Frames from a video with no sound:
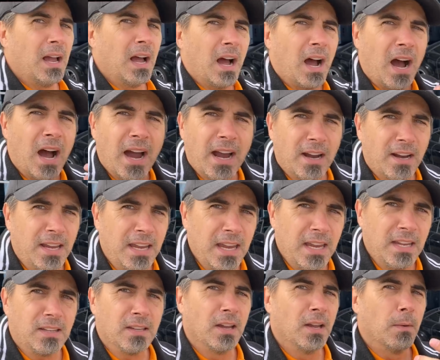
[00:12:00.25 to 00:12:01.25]
Higher
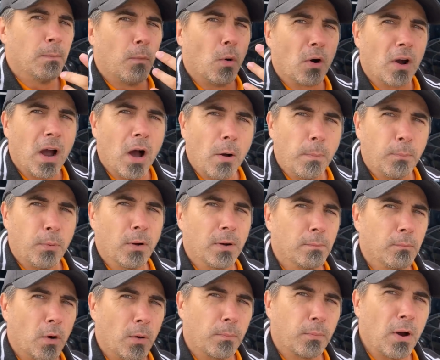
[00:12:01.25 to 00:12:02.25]
heat, more output,
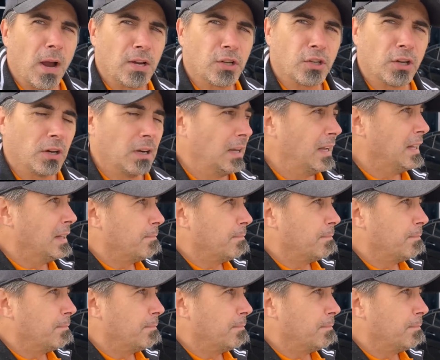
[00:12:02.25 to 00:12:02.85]
more pressure.